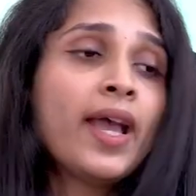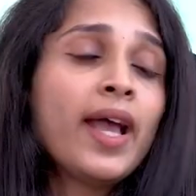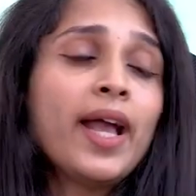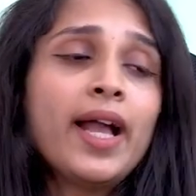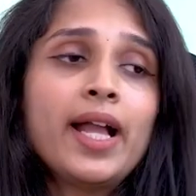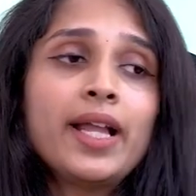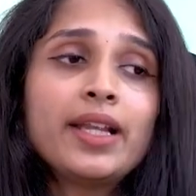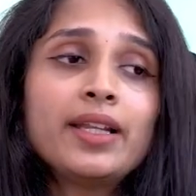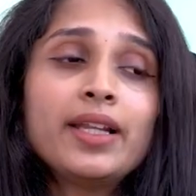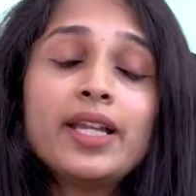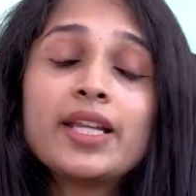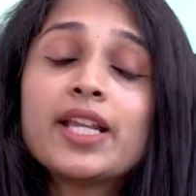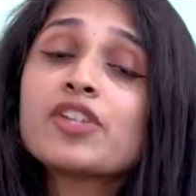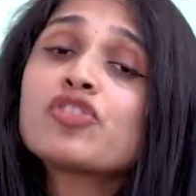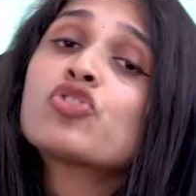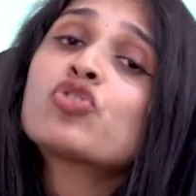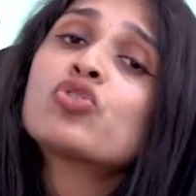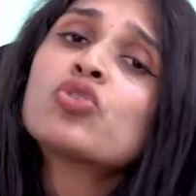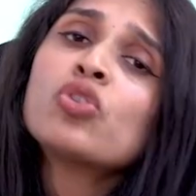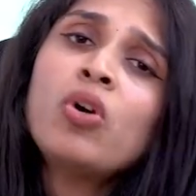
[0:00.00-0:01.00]
and it
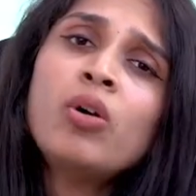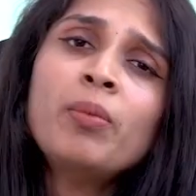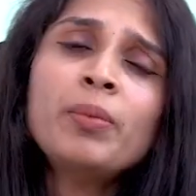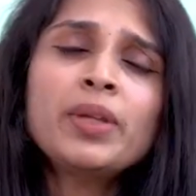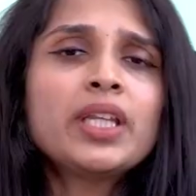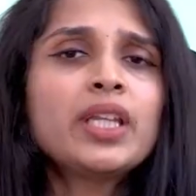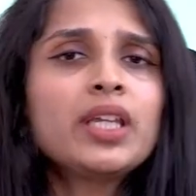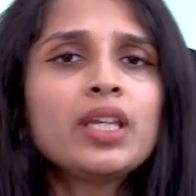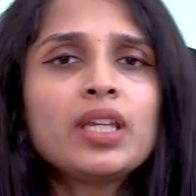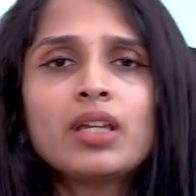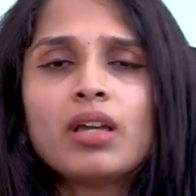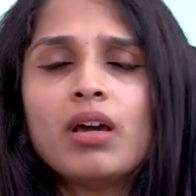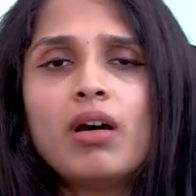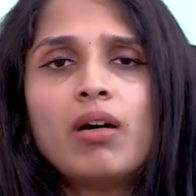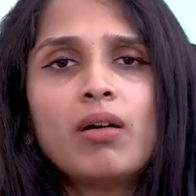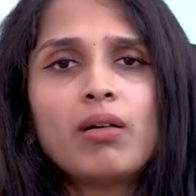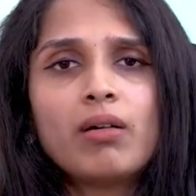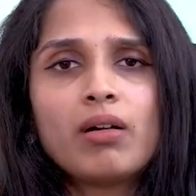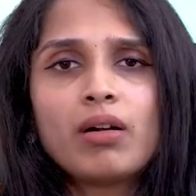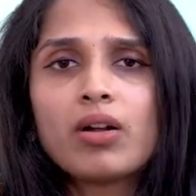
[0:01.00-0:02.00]
has so many
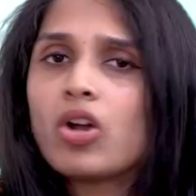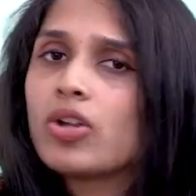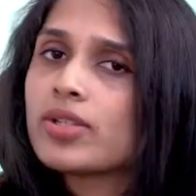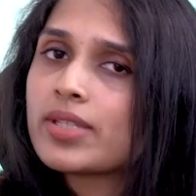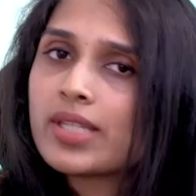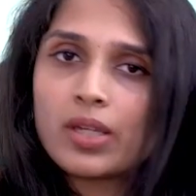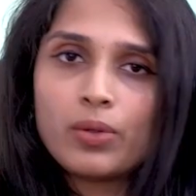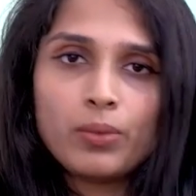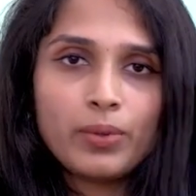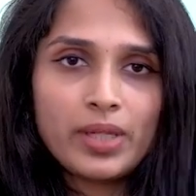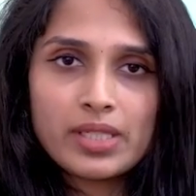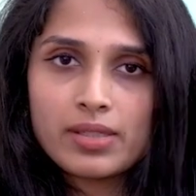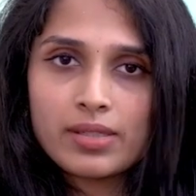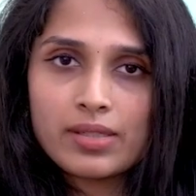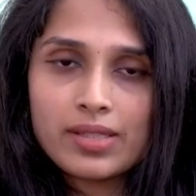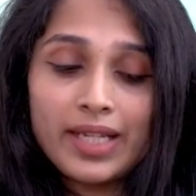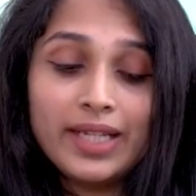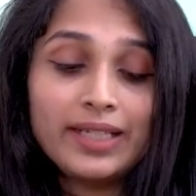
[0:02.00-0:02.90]
consequences.